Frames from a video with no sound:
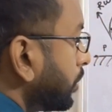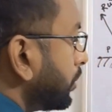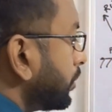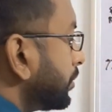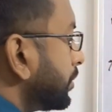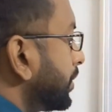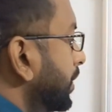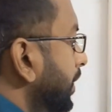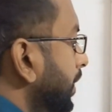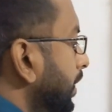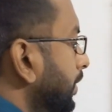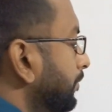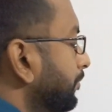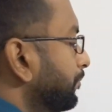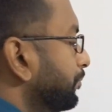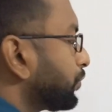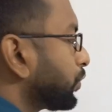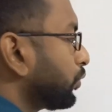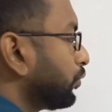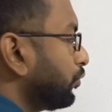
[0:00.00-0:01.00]
See,
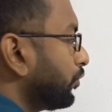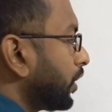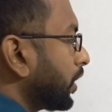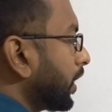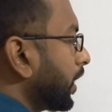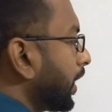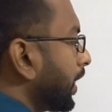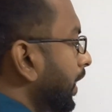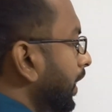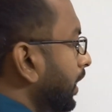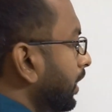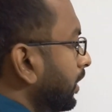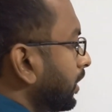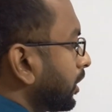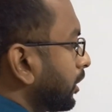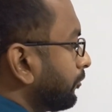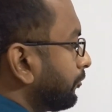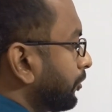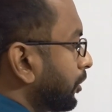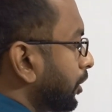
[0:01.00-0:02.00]
we are getting
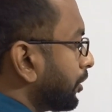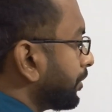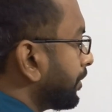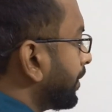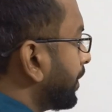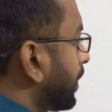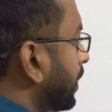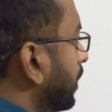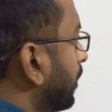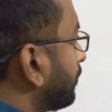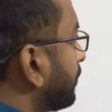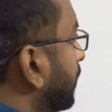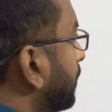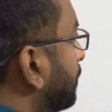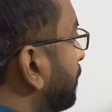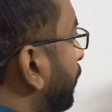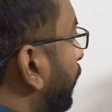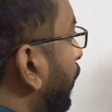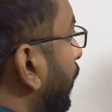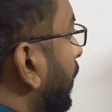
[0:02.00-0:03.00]
the velocity of
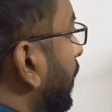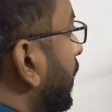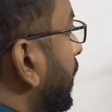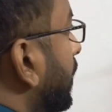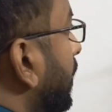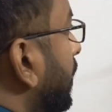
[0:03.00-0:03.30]
that point,